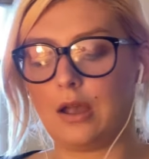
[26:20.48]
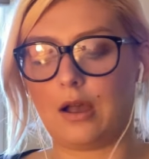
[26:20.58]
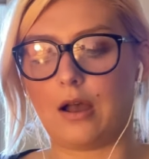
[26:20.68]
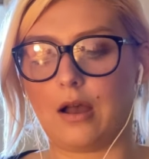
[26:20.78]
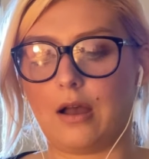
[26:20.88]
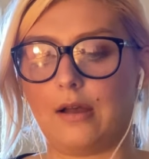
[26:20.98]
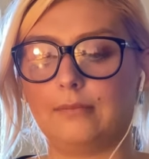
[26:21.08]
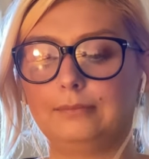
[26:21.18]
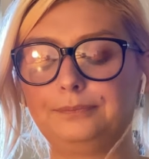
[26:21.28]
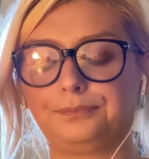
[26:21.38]

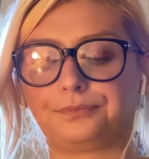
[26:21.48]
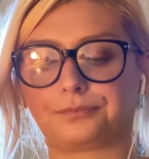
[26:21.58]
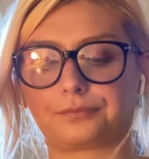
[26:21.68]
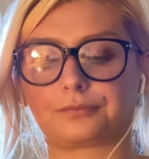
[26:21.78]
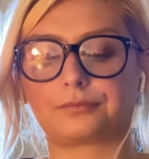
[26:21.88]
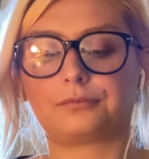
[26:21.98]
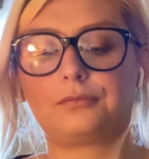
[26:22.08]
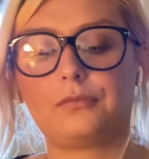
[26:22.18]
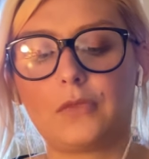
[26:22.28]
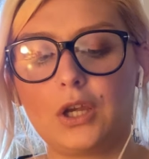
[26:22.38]

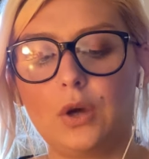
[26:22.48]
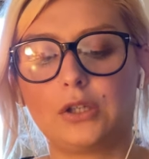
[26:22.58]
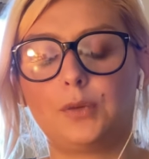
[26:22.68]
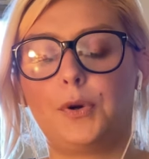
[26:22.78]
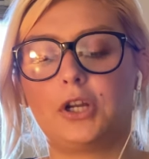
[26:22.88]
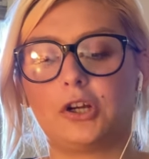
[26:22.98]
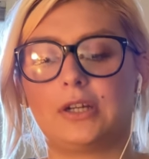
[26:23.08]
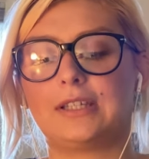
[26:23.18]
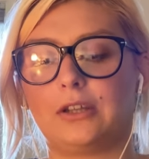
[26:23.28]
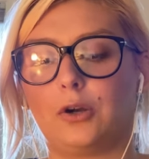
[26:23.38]
You guys are putting your
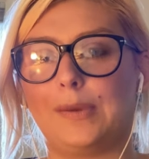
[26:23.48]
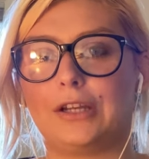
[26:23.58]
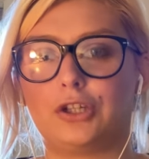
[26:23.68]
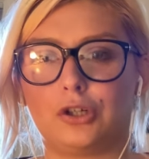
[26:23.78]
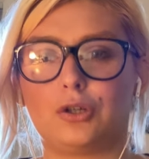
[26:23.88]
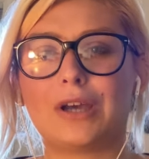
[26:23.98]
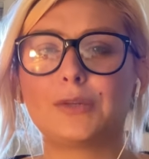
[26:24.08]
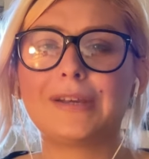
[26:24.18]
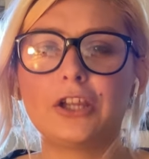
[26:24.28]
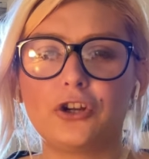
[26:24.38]
needs a little bit too, you guys
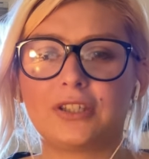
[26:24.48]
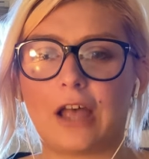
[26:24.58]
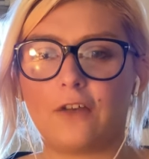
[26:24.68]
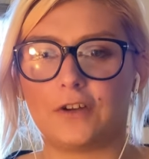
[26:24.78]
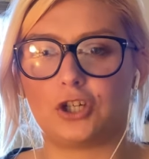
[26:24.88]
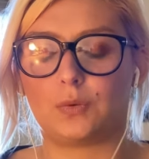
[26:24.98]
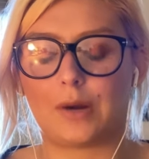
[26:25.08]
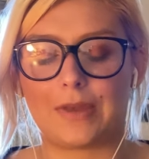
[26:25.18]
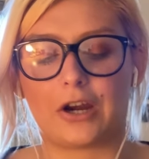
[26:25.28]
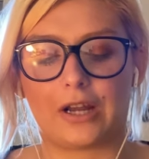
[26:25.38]
are being a little selfish is what
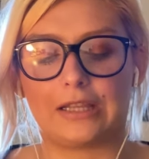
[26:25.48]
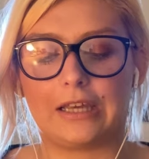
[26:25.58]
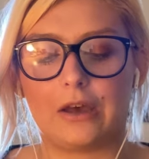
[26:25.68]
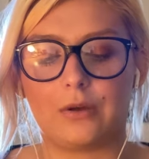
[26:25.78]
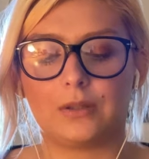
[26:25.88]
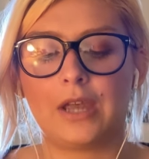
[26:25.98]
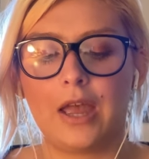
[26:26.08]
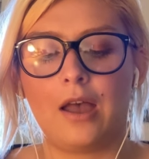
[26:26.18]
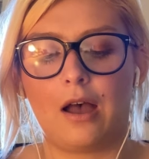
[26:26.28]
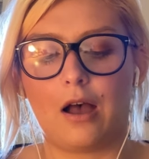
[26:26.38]
I'm hearing, Leos.
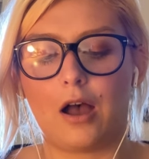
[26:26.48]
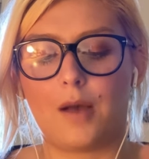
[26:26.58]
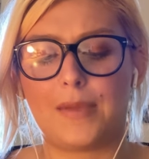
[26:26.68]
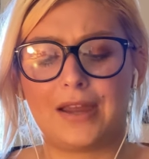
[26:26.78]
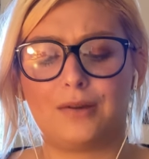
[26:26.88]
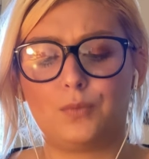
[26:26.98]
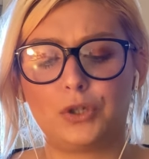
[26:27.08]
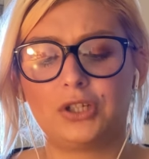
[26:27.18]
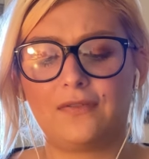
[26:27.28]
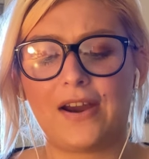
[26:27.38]
And
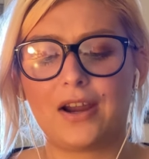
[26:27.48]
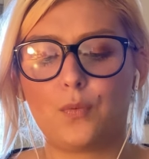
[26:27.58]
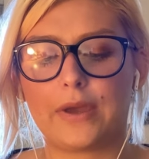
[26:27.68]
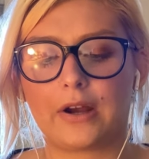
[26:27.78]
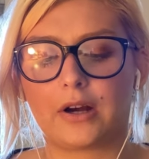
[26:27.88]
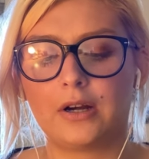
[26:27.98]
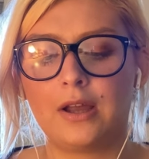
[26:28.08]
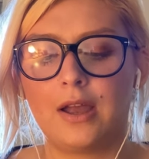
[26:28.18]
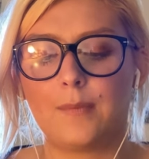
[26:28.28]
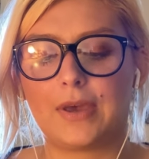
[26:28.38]
which is very weird
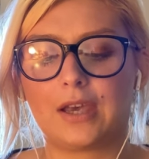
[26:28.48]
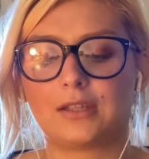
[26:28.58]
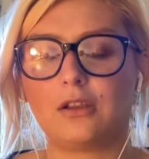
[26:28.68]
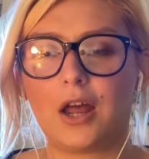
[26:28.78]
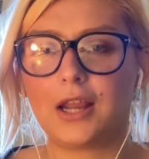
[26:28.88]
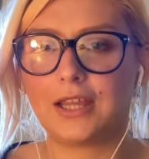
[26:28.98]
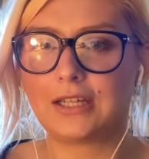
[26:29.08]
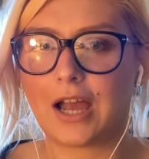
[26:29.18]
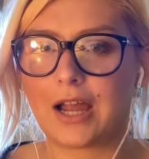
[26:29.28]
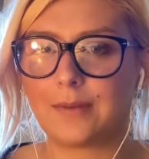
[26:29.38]
because a lot of the
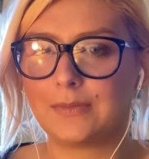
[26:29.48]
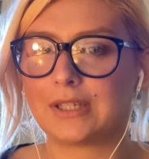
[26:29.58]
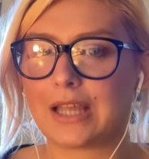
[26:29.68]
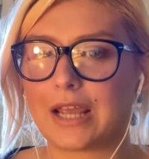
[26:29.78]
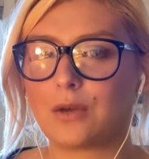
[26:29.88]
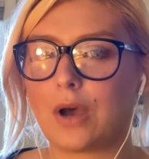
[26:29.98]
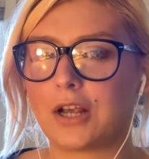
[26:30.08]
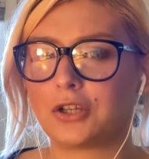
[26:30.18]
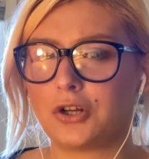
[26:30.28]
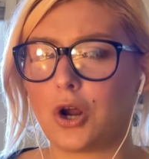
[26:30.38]
times, like, you
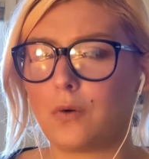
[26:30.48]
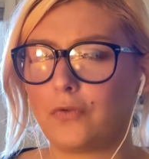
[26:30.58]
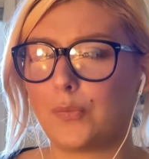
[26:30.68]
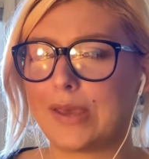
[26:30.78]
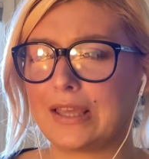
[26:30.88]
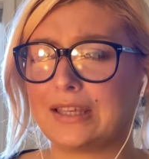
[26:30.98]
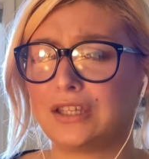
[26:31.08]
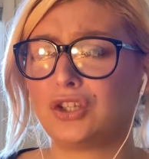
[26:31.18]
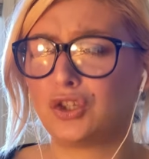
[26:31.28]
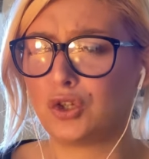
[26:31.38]
guys are known for being
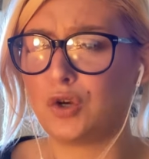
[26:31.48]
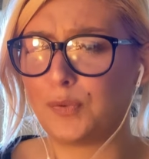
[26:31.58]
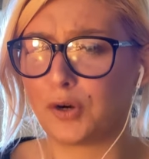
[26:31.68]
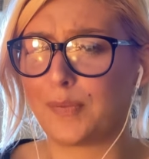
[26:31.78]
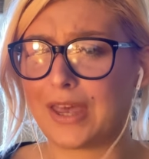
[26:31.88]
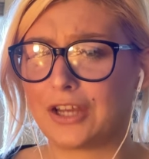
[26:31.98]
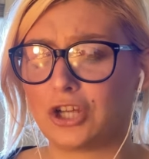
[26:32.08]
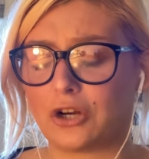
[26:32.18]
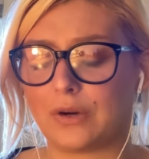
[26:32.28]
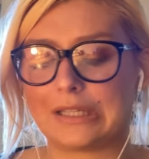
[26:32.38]
these super big,
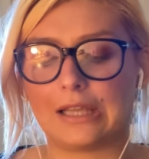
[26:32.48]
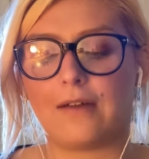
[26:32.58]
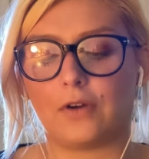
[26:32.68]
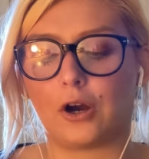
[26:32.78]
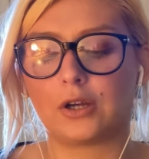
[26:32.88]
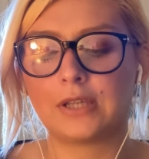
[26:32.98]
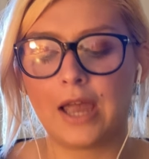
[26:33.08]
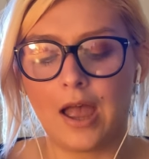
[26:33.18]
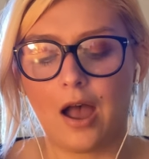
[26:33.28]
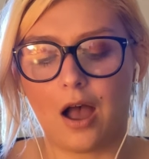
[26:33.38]
generous lovers.
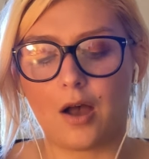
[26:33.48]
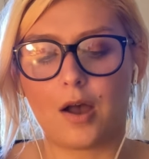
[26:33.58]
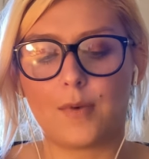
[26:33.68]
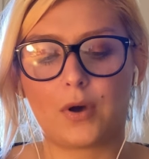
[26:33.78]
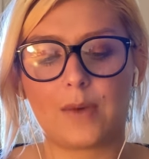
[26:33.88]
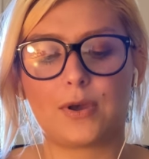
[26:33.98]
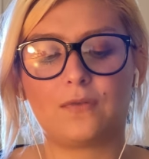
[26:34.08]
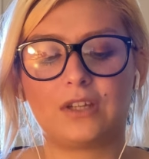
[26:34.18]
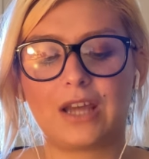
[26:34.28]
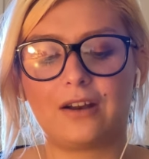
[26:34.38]
Okay, but you
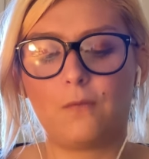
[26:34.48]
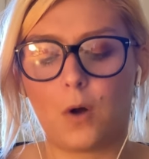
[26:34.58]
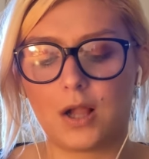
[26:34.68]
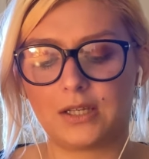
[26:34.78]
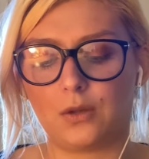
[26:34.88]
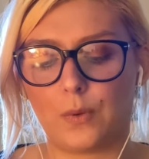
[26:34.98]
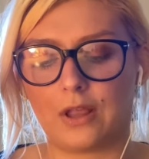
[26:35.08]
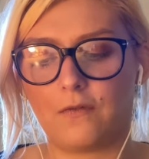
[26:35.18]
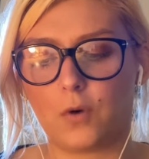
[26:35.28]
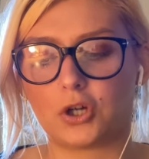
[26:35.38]
have the 10 of Wands and the
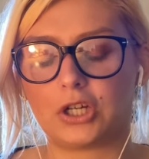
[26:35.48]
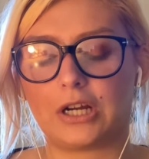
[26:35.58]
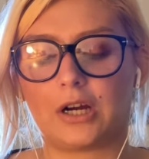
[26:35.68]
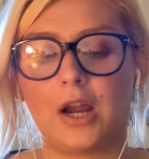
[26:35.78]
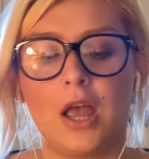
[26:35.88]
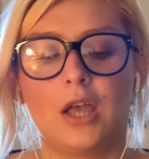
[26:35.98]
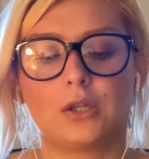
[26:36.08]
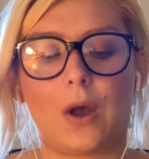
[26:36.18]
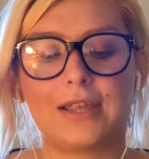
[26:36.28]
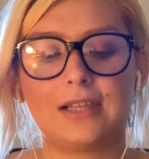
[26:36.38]
Wheel of Fortune here.
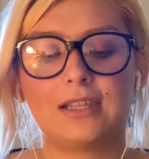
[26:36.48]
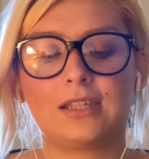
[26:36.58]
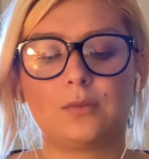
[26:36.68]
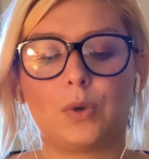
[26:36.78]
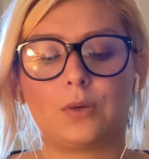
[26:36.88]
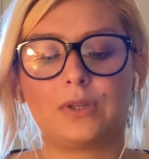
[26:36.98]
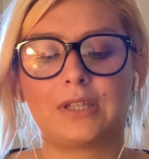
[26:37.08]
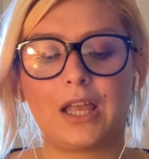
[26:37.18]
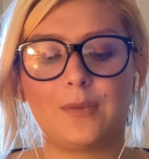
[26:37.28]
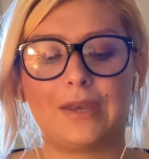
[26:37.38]
So I think this is
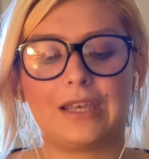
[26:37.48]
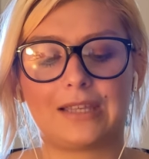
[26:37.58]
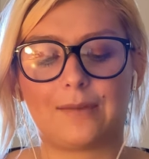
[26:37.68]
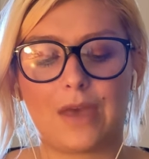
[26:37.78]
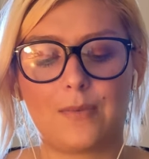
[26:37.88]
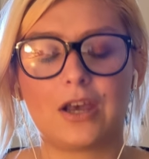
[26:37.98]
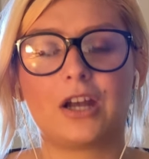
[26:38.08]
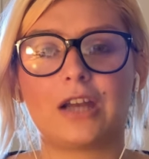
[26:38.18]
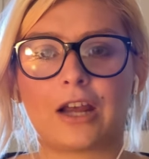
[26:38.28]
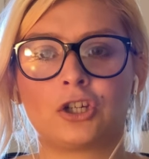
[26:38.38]
what's telling me is like maybe
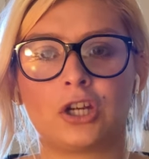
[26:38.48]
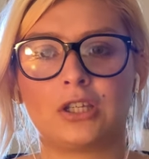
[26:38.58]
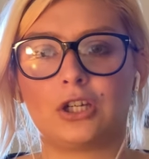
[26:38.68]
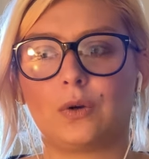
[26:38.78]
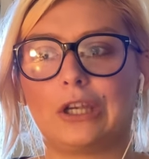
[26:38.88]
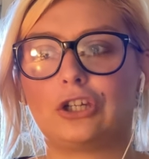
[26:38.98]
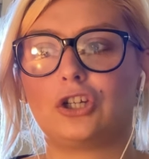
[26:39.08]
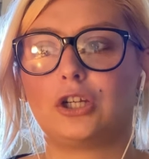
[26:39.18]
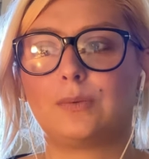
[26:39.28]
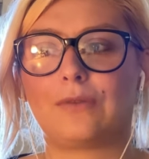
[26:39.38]
connections in your
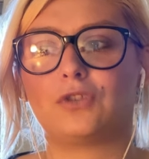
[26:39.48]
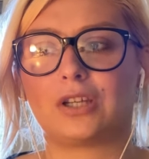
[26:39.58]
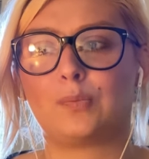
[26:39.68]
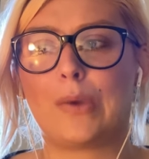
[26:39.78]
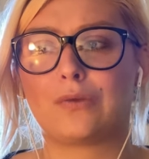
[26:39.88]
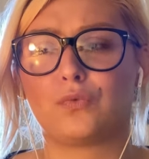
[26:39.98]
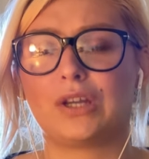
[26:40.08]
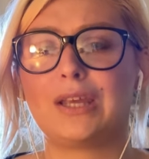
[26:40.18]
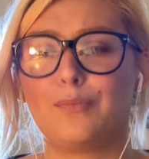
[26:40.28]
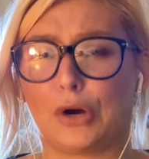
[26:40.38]
relationships have just been
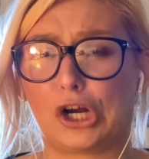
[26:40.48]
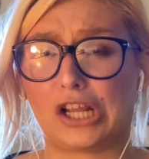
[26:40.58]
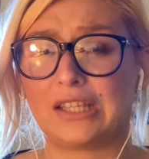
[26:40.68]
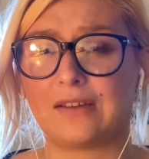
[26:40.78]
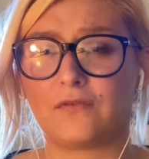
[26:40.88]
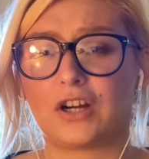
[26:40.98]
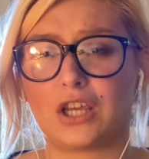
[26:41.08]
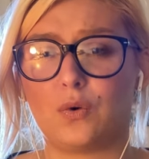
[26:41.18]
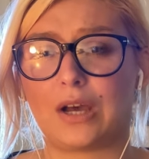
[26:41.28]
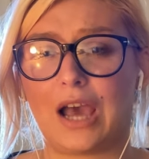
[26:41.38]
really burdensome for
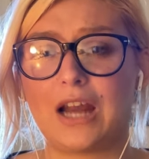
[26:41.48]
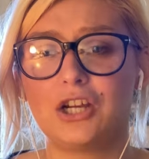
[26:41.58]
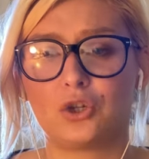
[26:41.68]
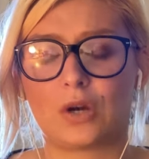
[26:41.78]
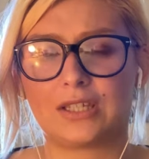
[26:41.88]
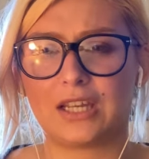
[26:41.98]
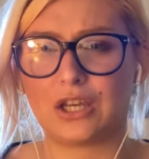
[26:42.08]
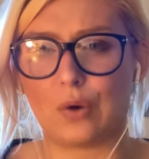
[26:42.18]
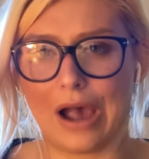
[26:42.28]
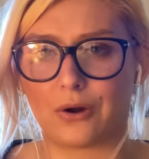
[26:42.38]
you and kind of stressing
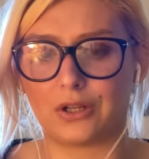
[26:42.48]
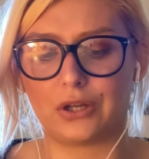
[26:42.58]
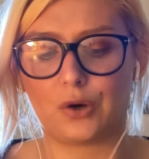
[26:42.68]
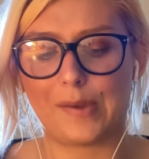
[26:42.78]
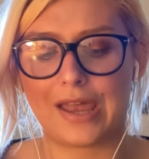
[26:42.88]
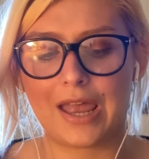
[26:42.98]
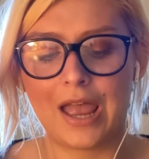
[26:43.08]
you out a little bit.